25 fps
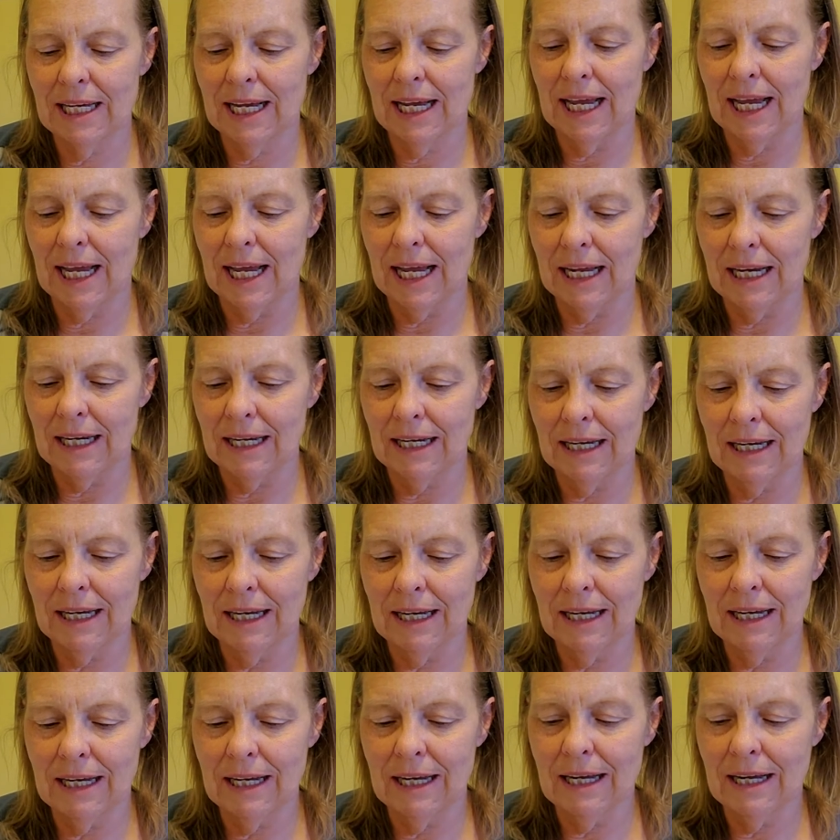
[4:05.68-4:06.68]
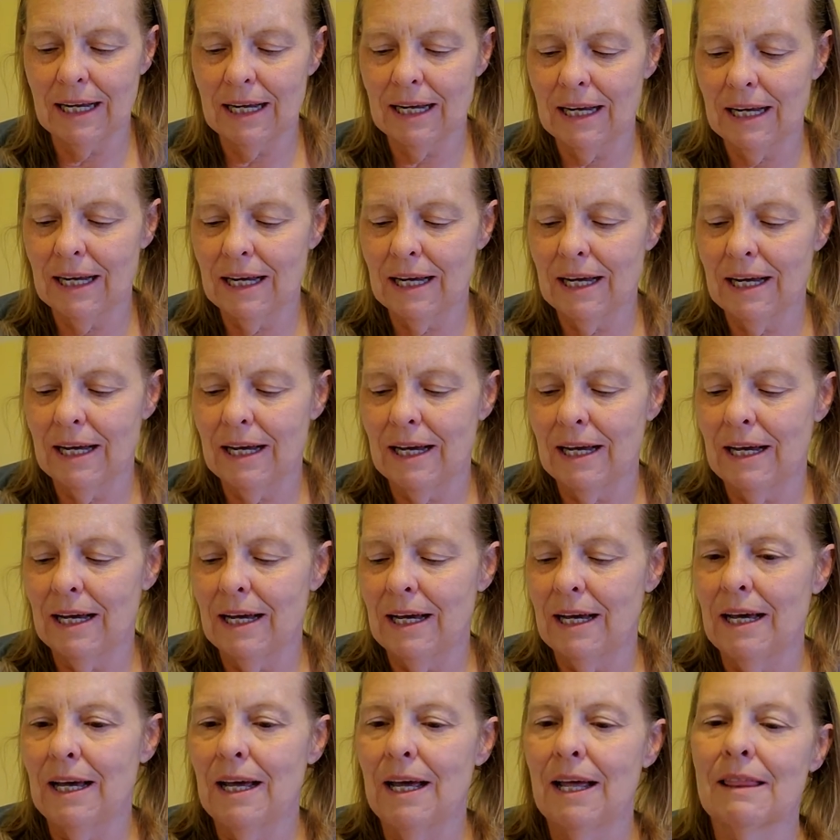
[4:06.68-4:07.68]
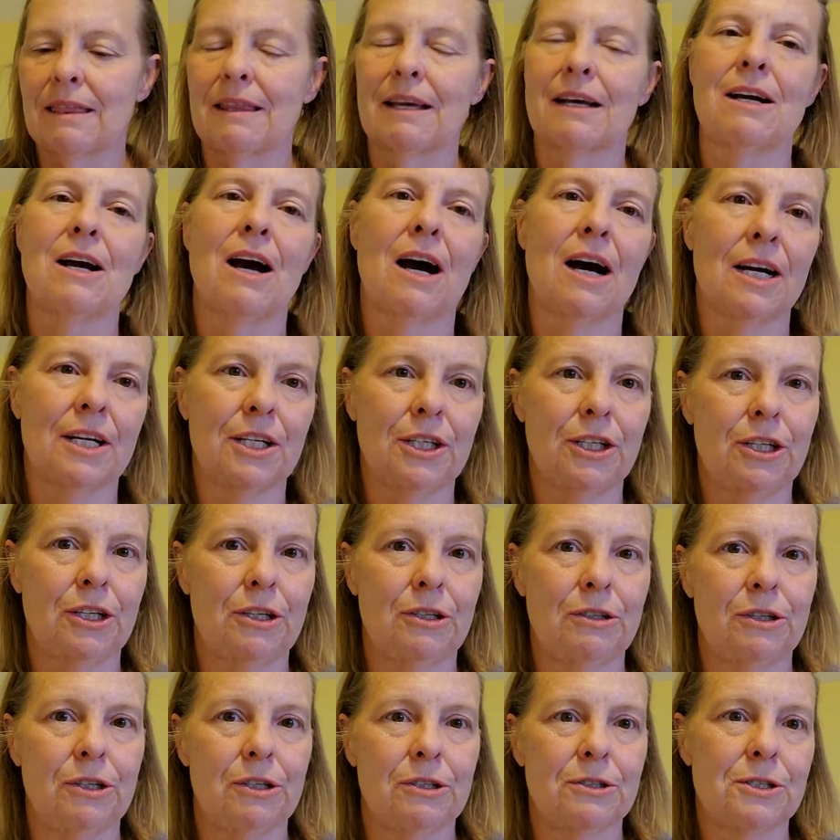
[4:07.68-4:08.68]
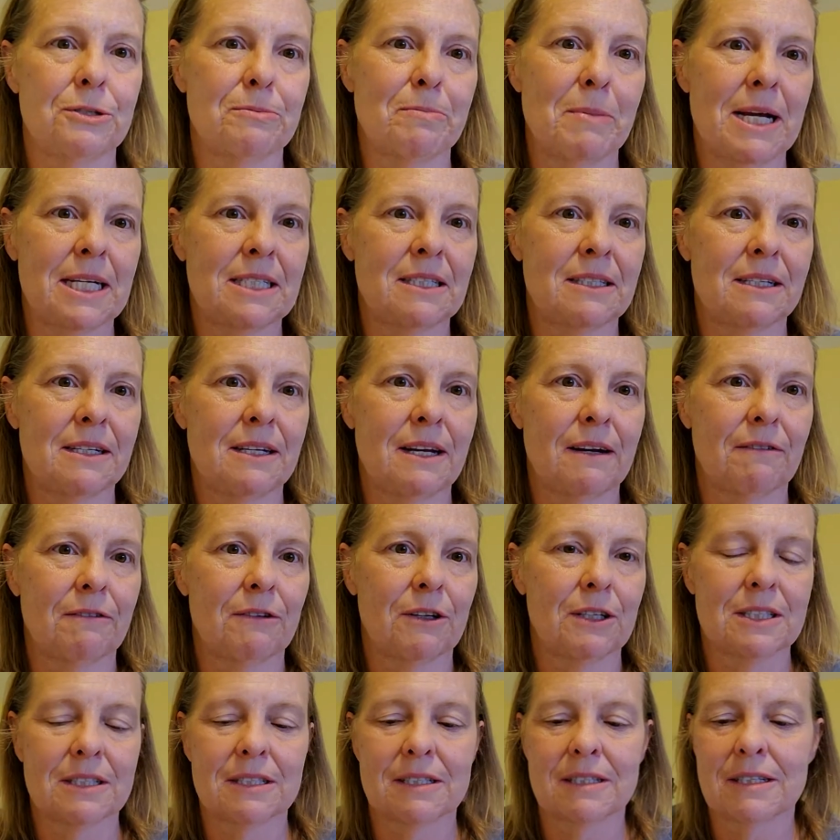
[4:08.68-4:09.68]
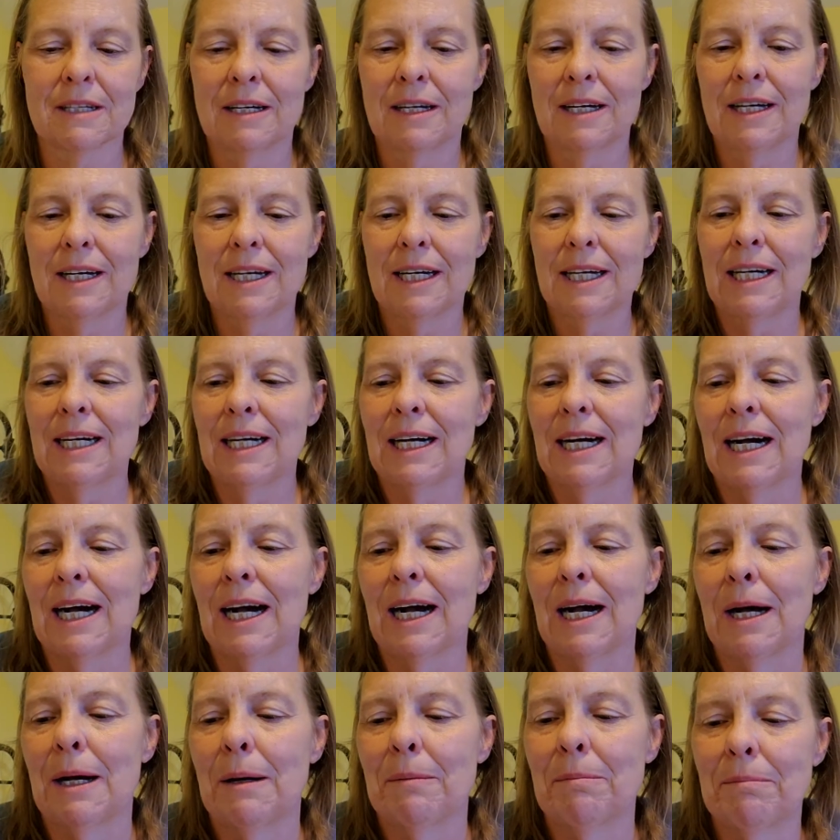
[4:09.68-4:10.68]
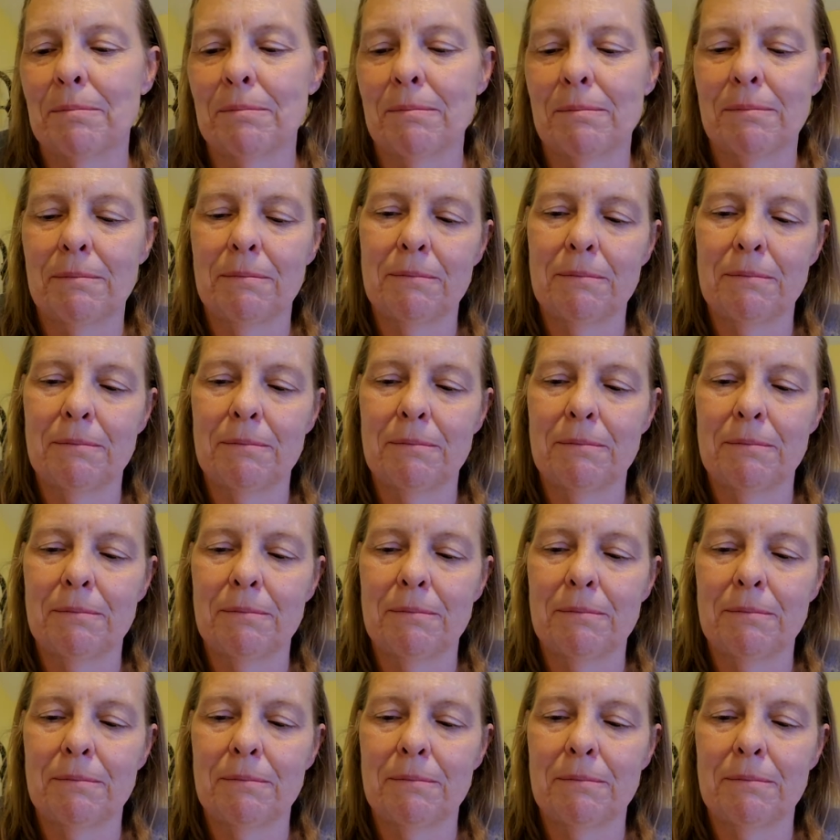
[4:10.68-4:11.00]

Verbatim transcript: again, the cotton you use makes a difference. Um,